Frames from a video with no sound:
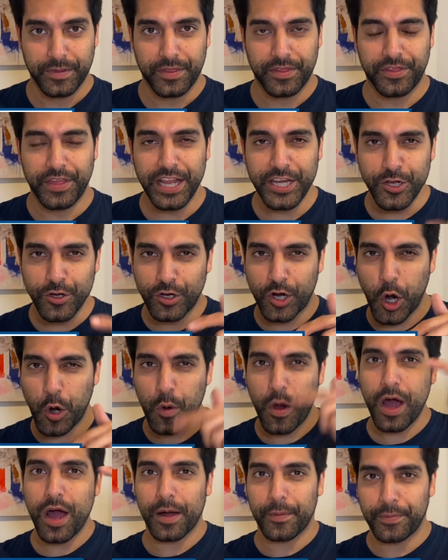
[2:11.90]
Then you
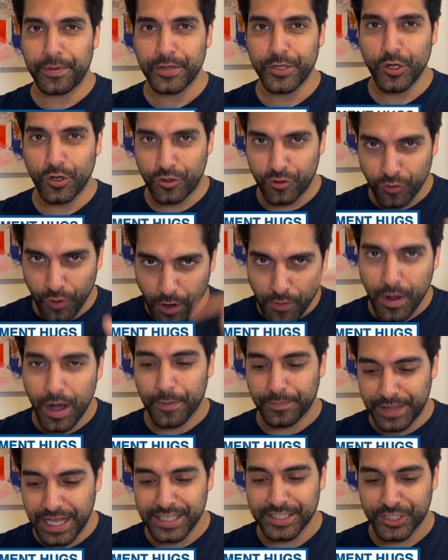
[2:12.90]
grow up. You grow
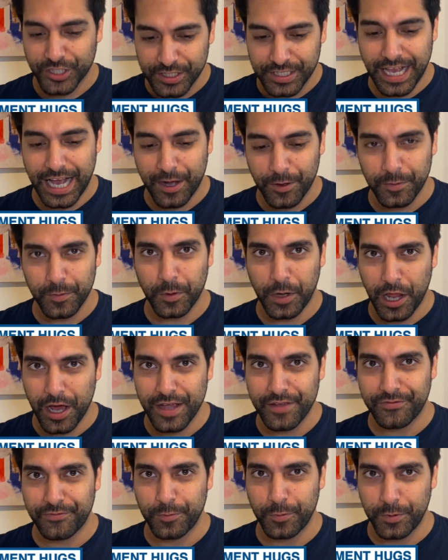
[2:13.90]
up. That's just how
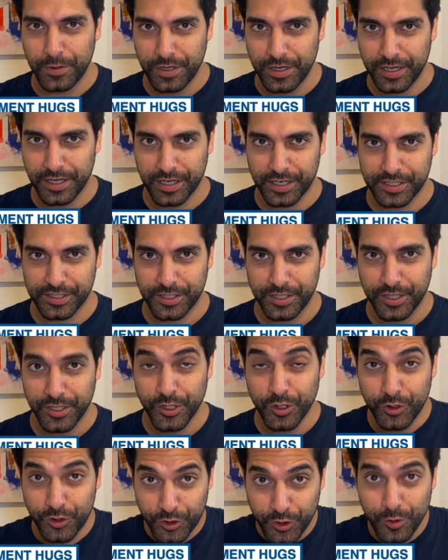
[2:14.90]
life works.
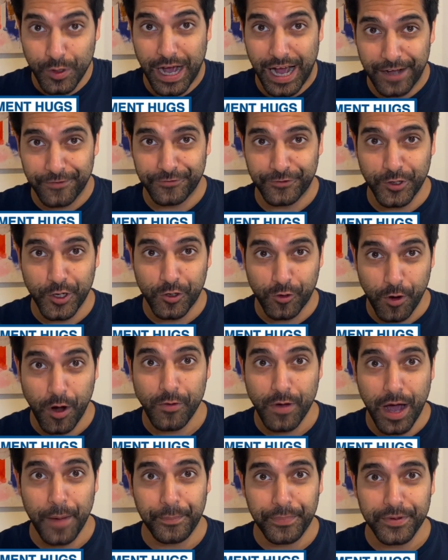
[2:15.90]
You do have to
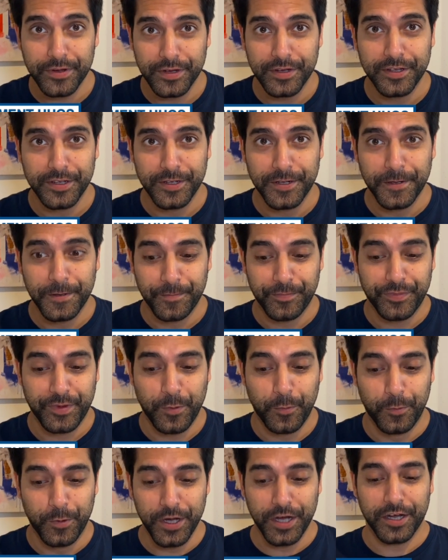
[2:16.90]
grow up.
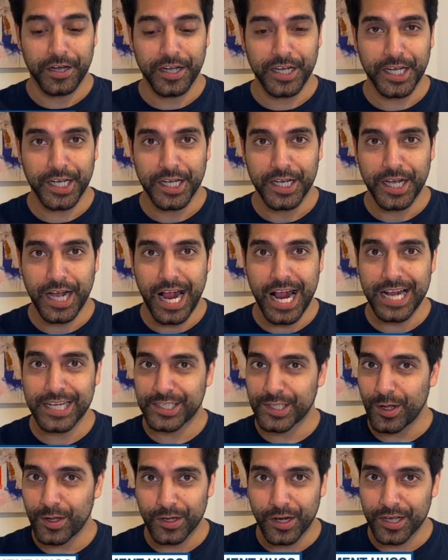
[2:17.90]
Work is
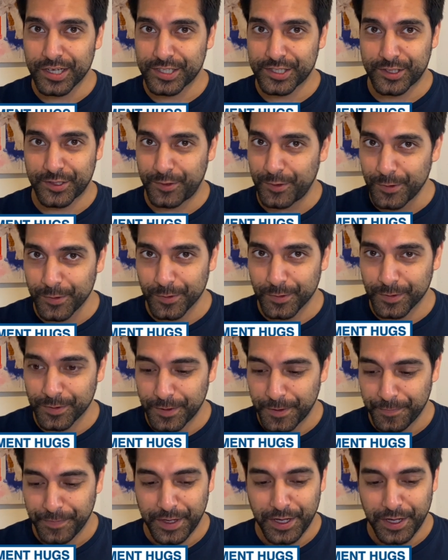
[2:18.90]
not like school.